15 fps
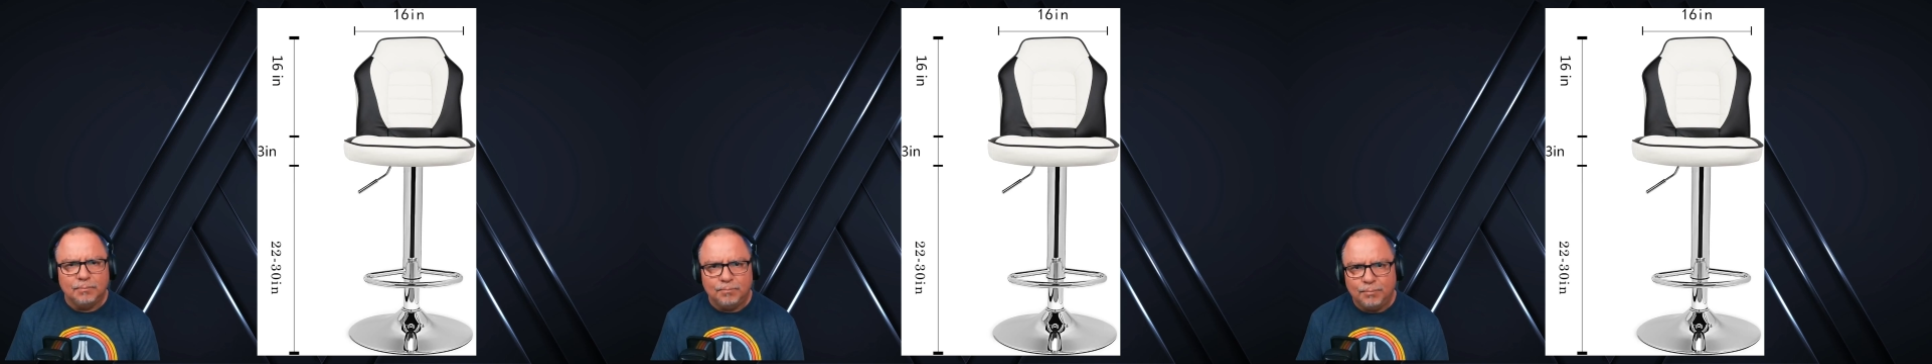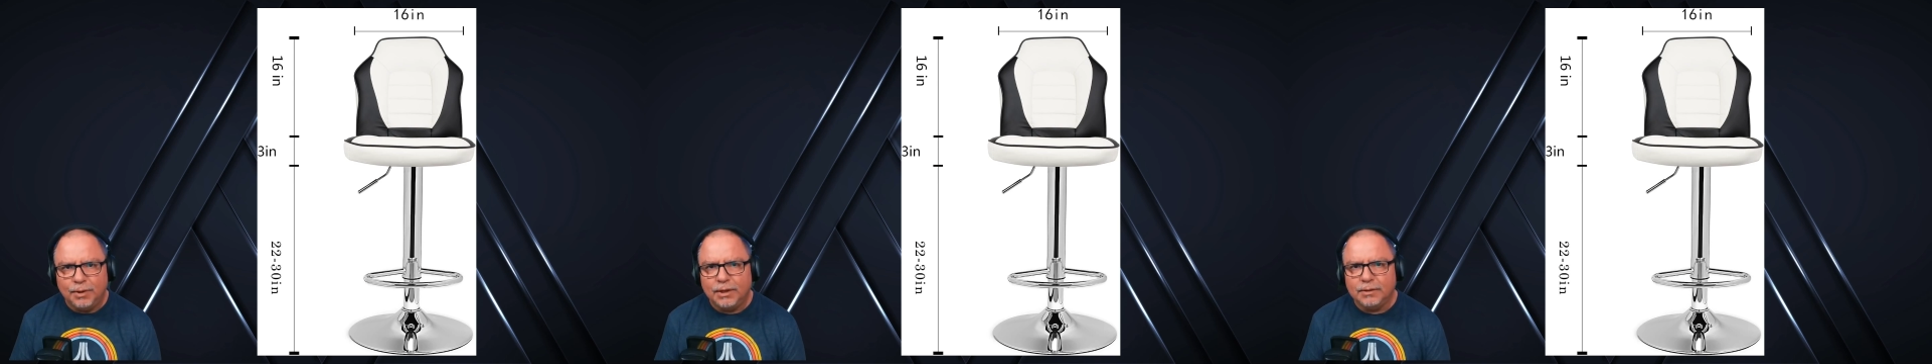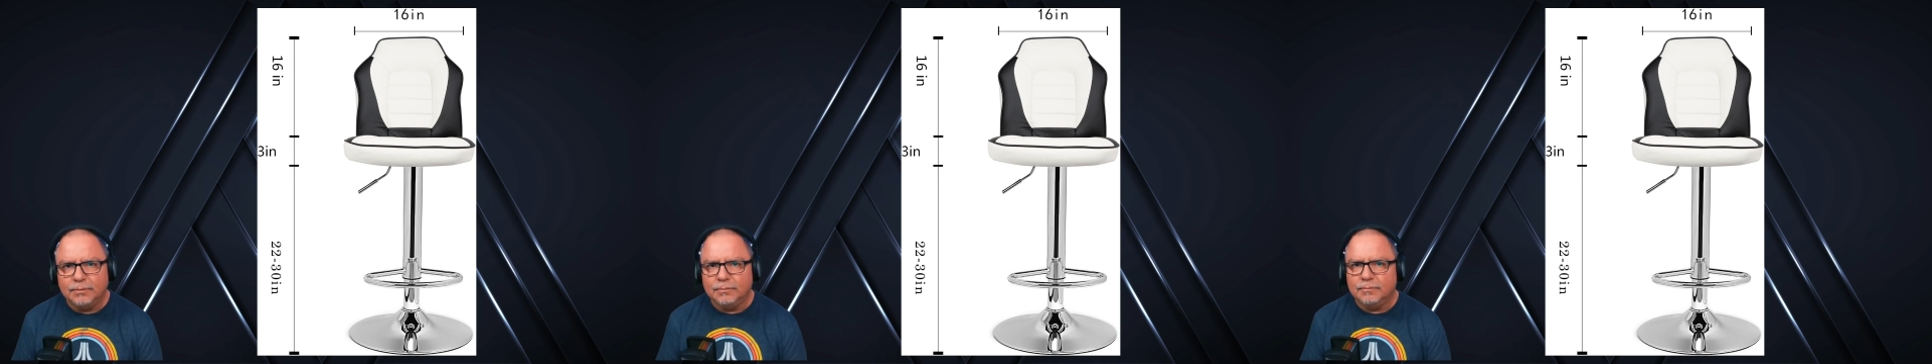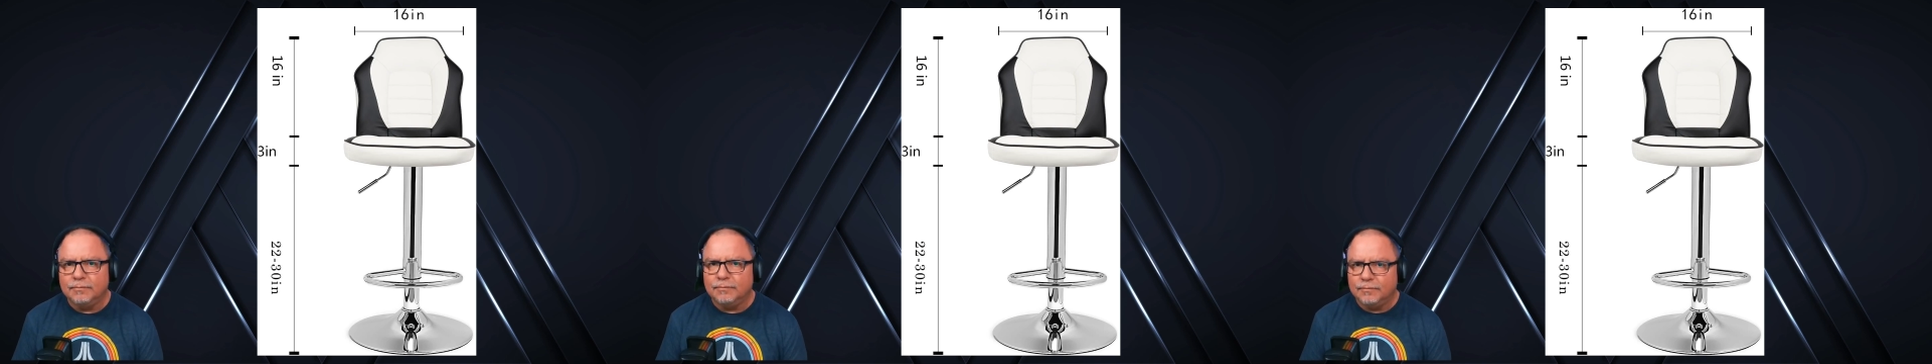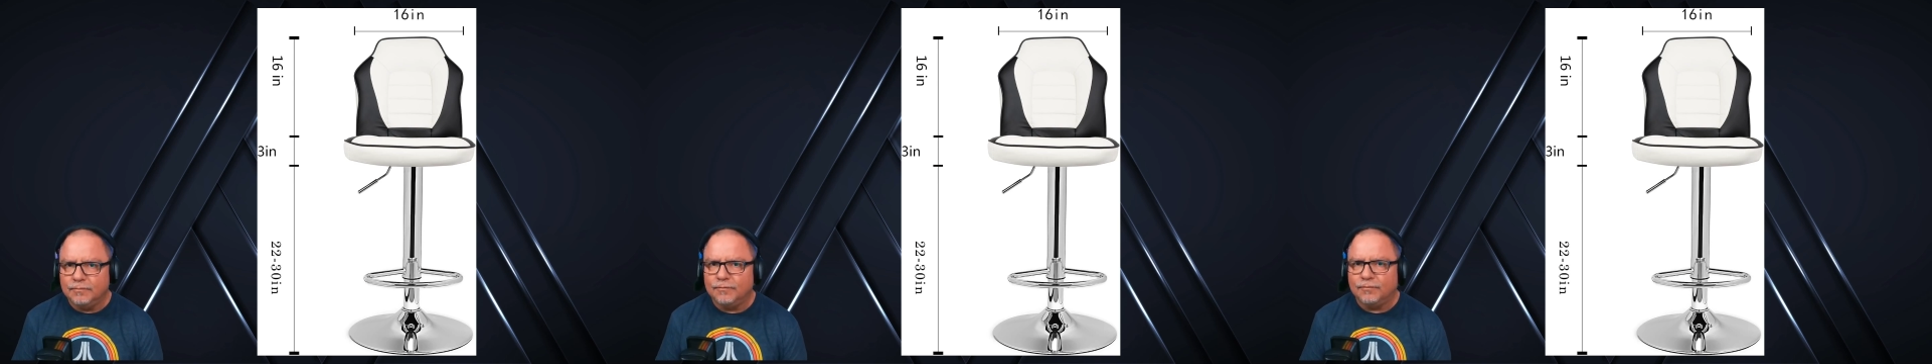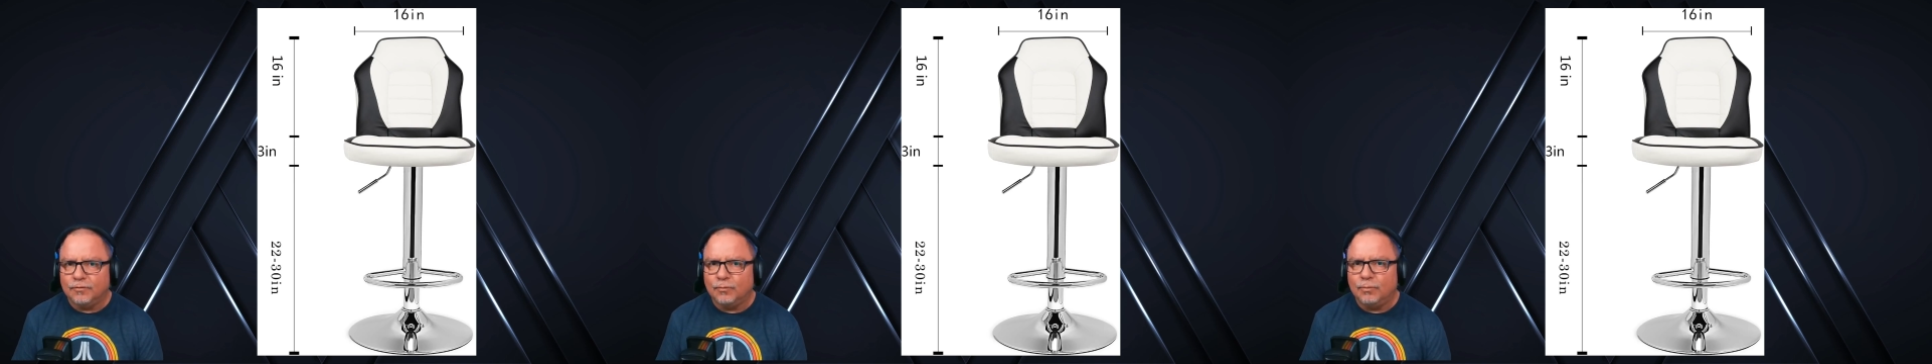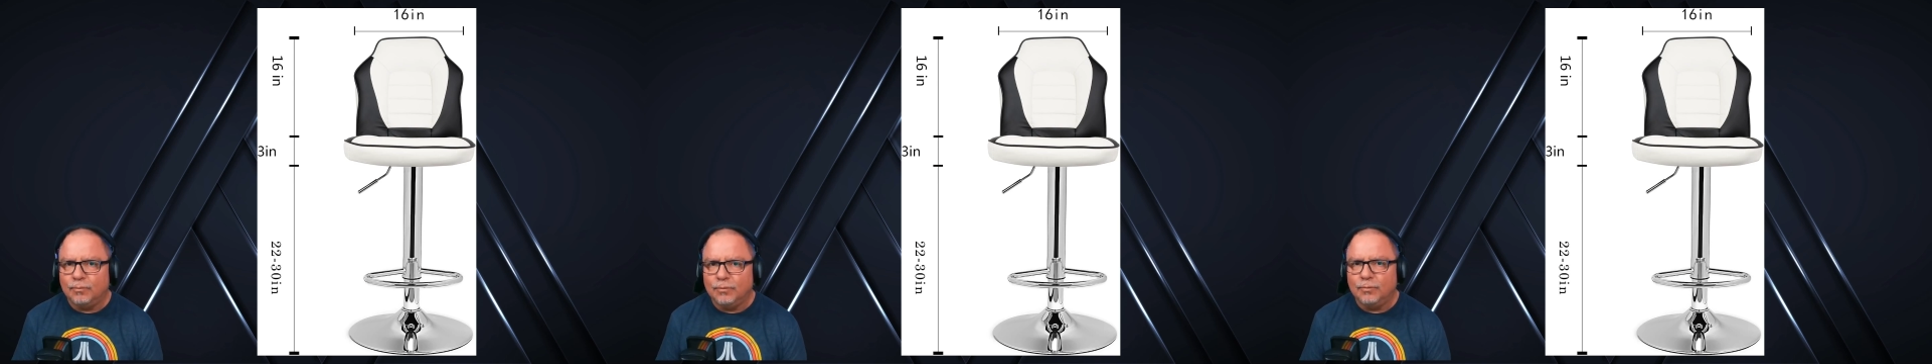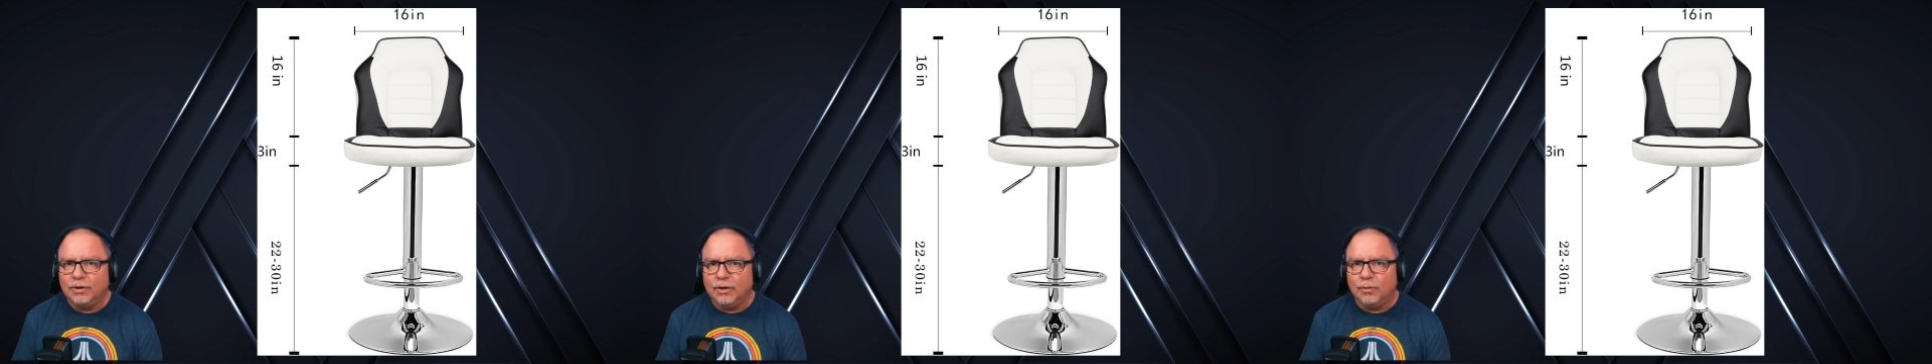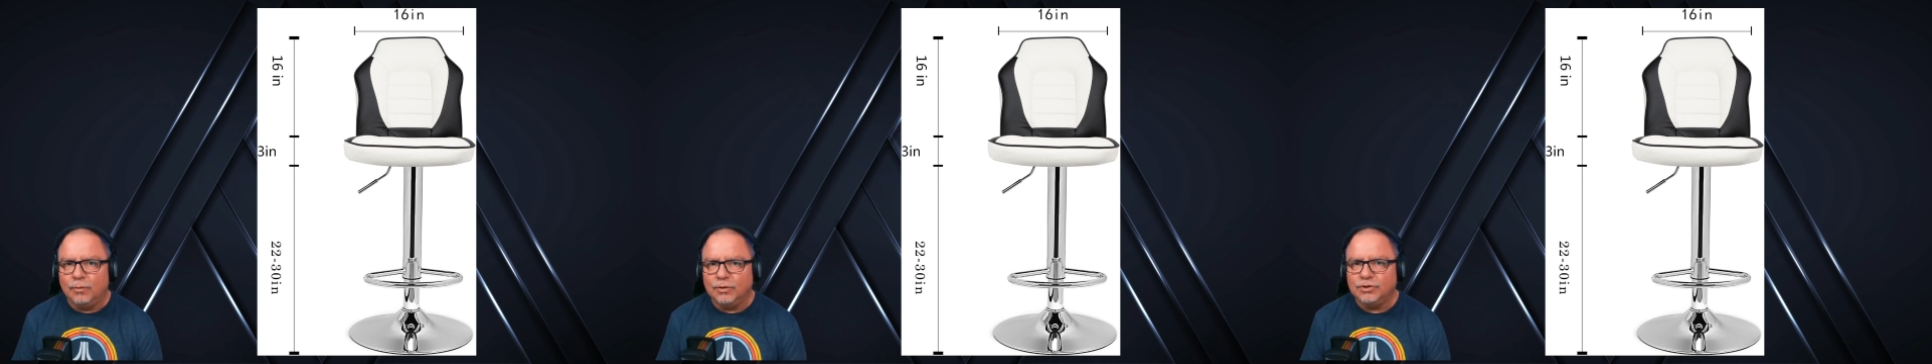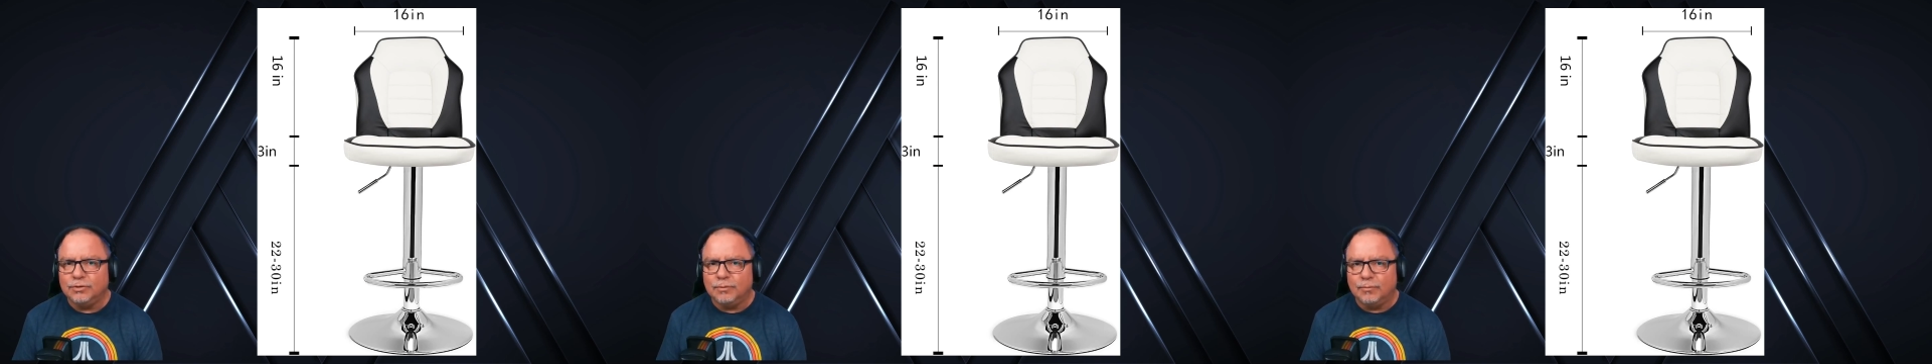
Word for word: but for you know what, you,